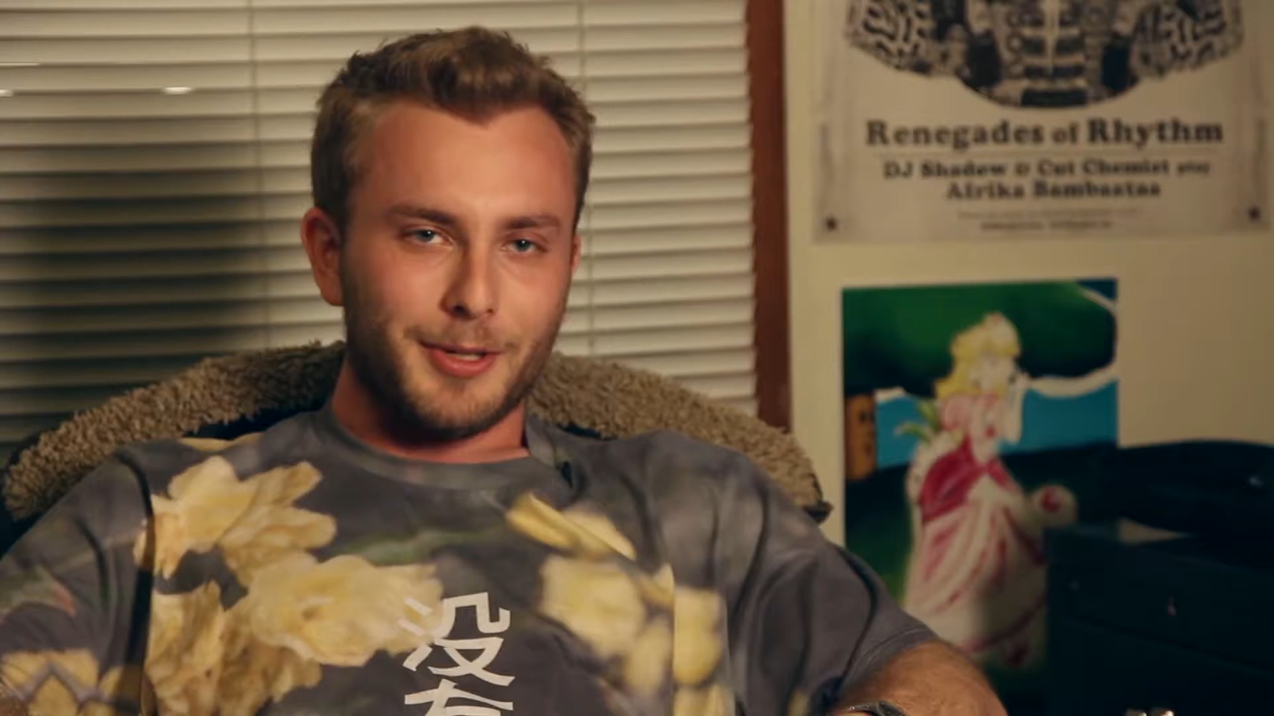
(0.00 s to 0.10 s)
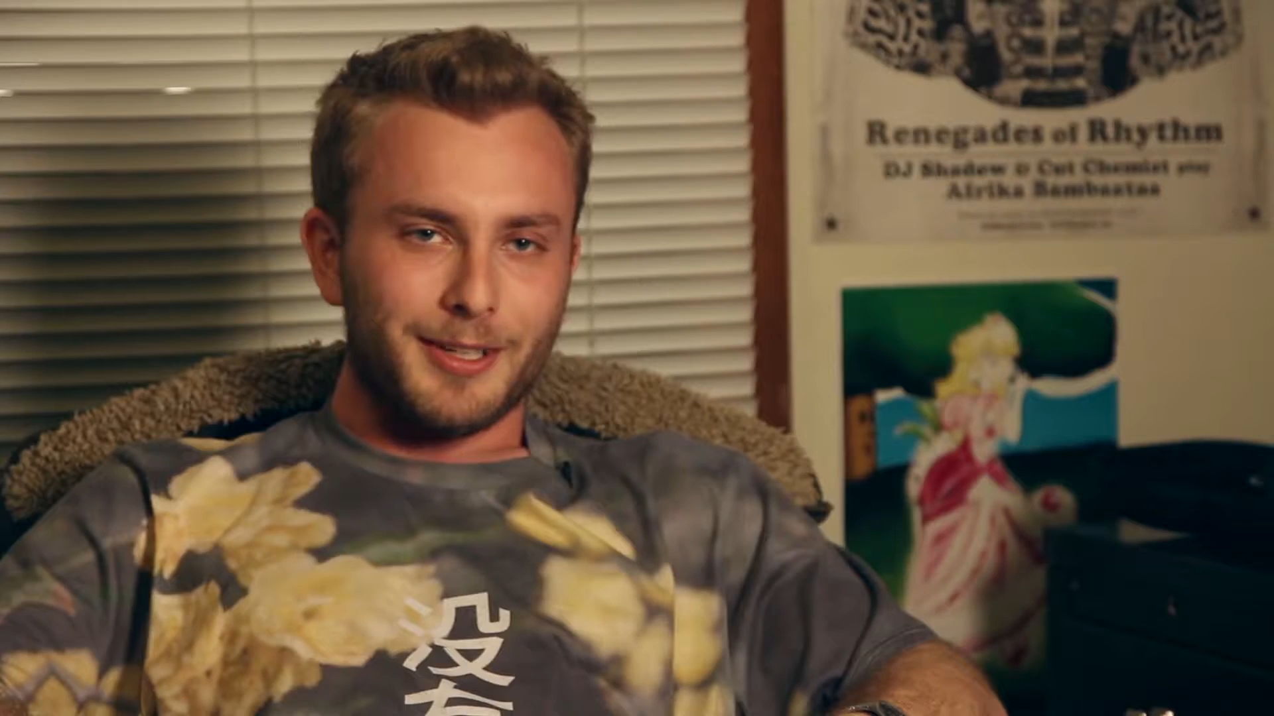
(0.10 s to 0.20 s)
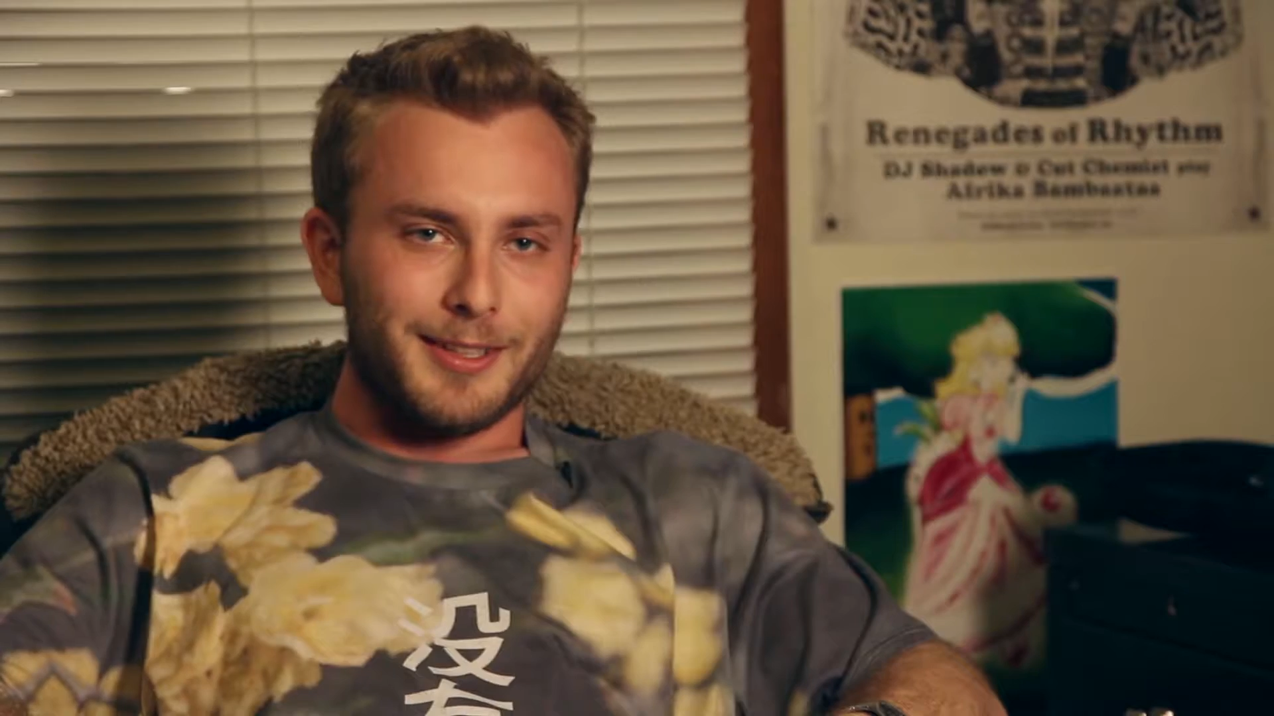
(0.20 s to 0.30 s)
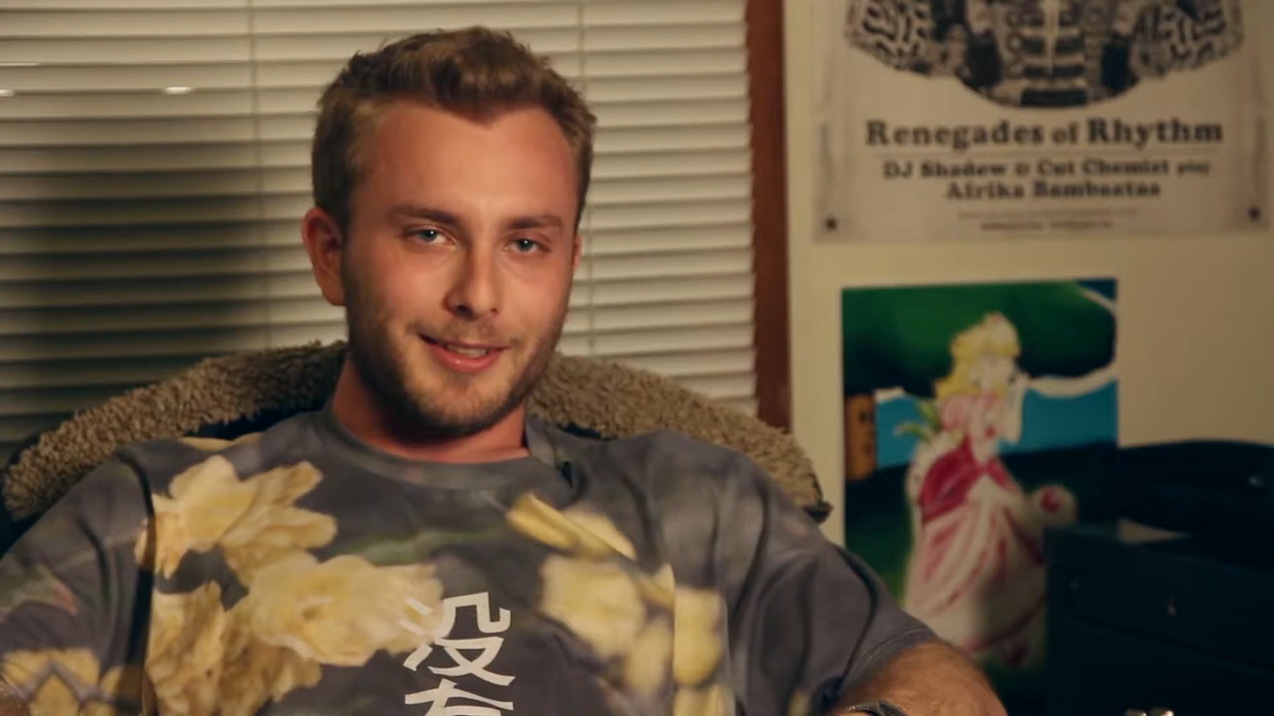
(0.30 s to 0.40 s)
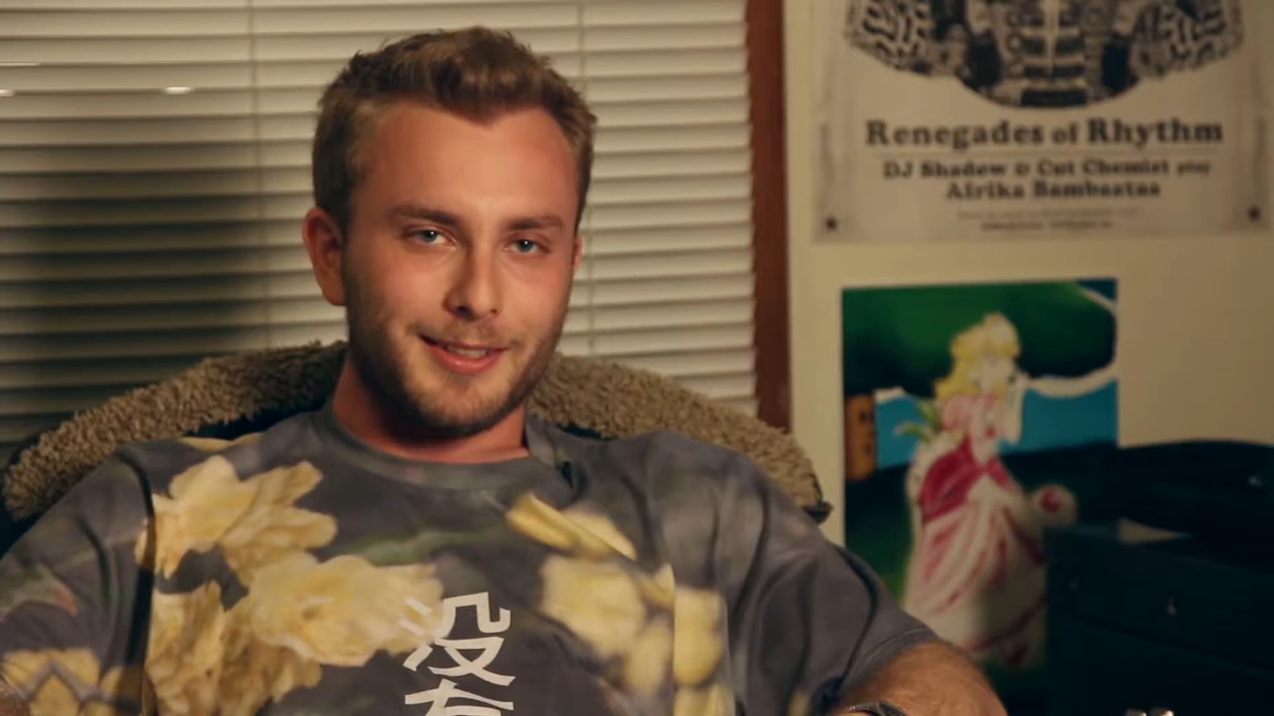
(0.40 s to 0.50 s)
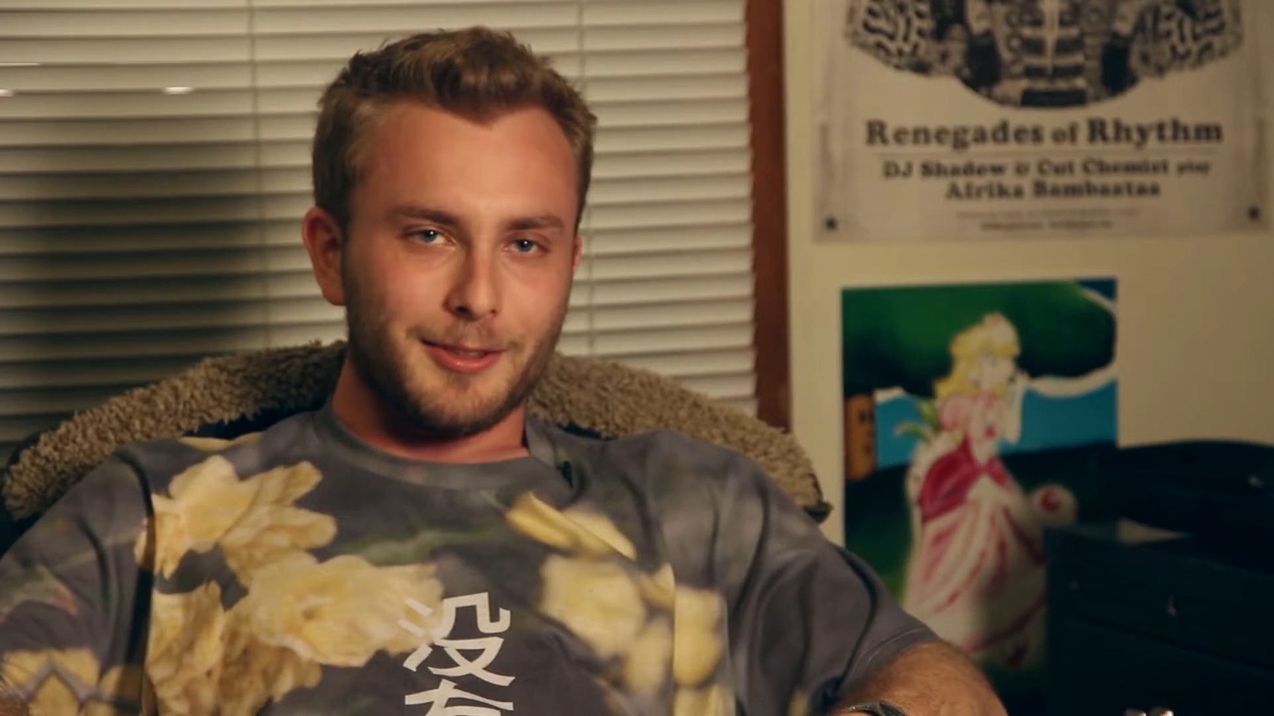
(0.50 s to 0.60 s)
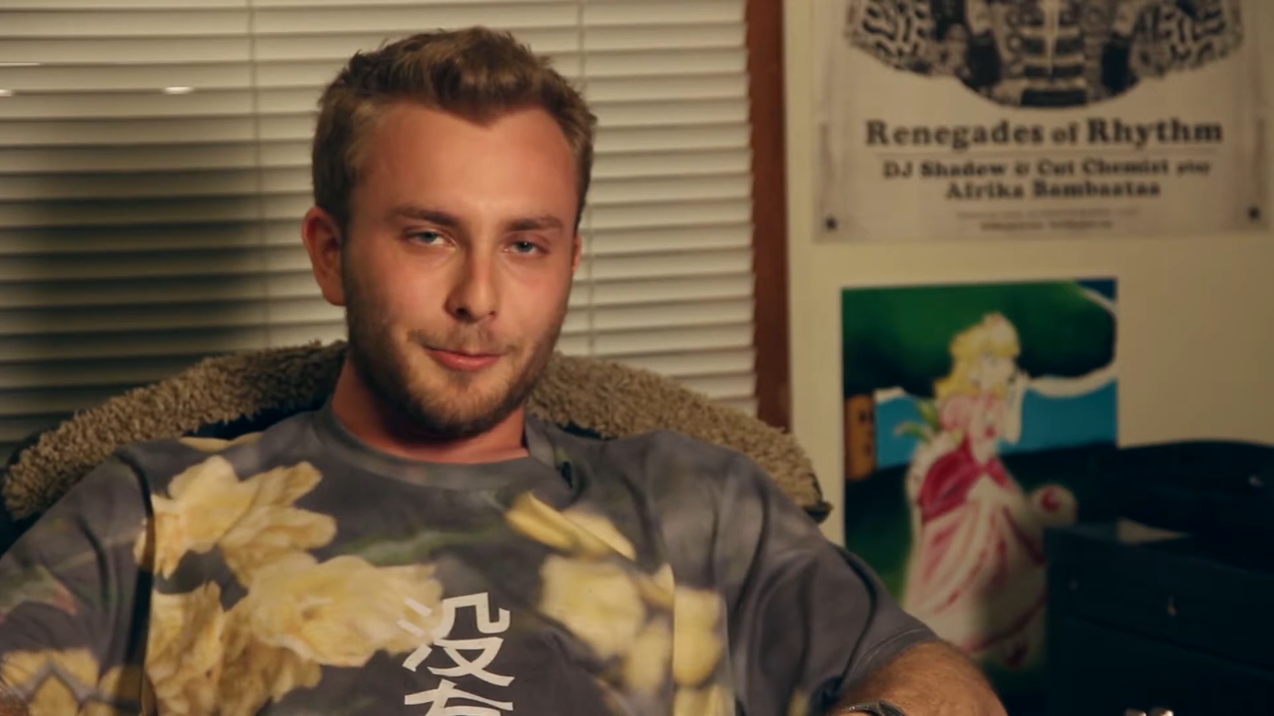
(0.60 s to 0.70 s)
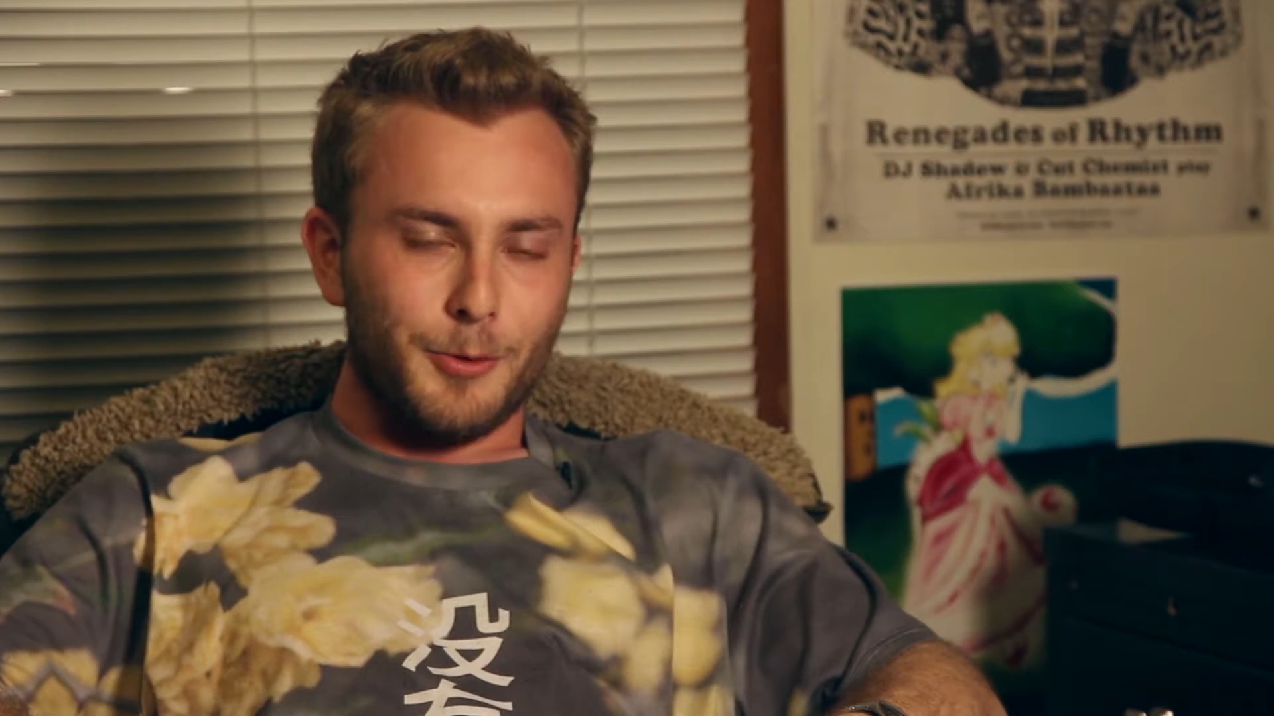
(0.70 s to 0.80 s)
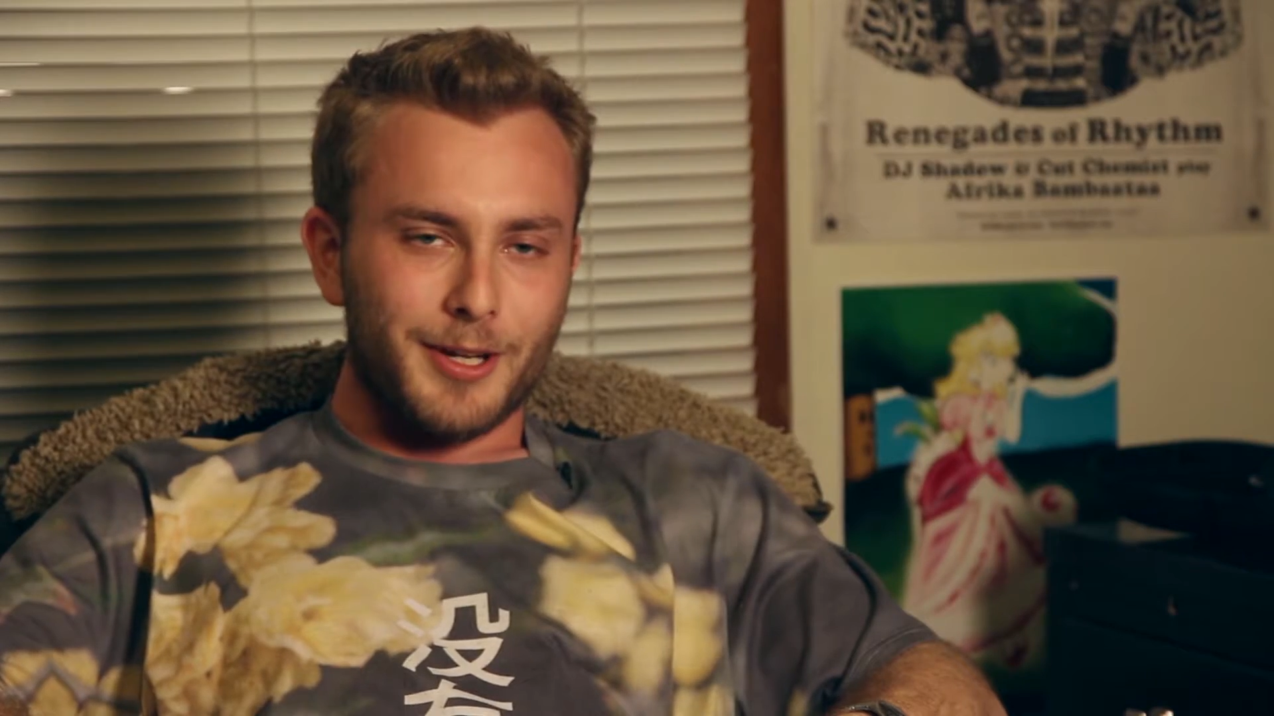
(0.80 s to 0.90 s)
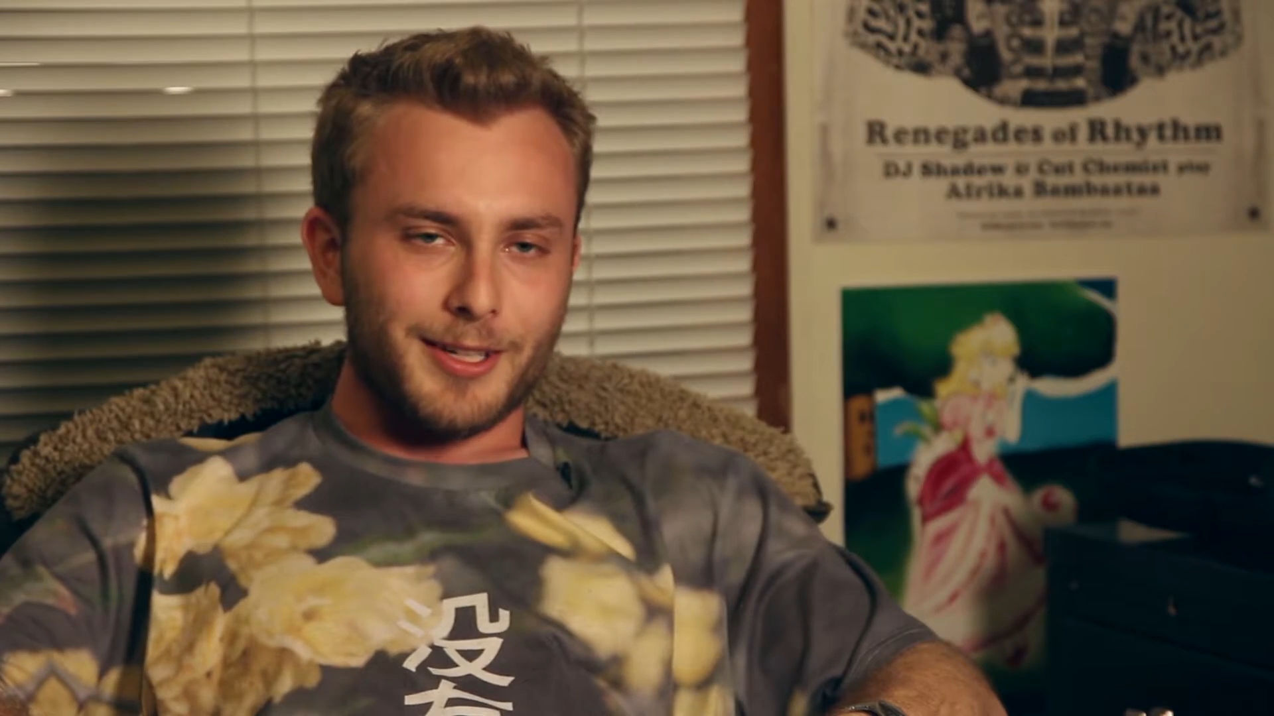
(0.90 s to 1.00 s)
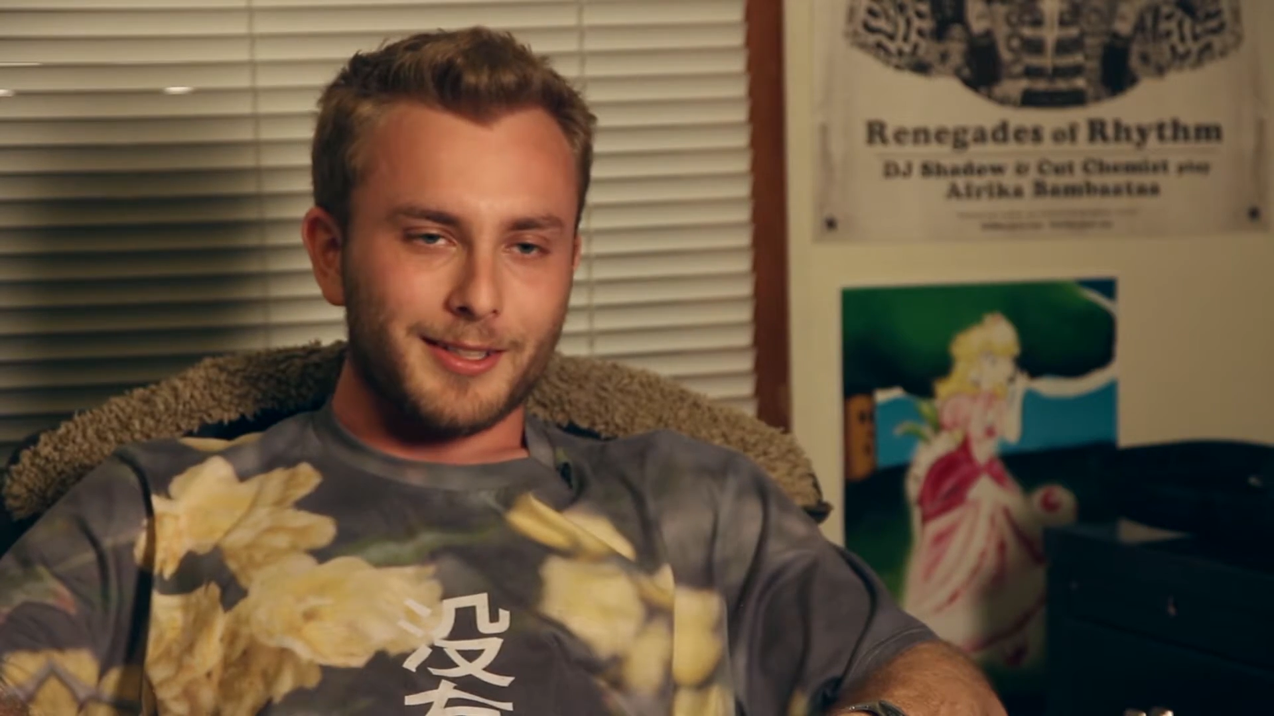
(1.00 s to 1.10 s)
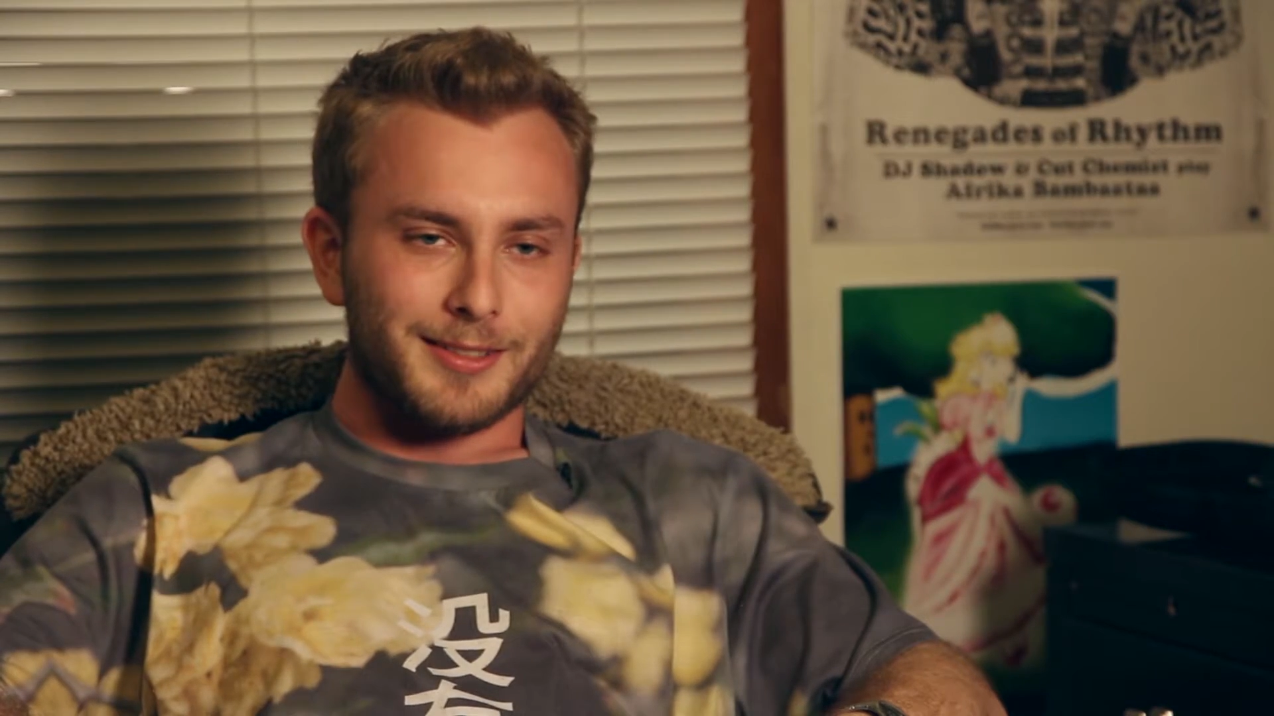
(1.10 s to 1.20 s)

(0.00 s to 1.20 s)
but winning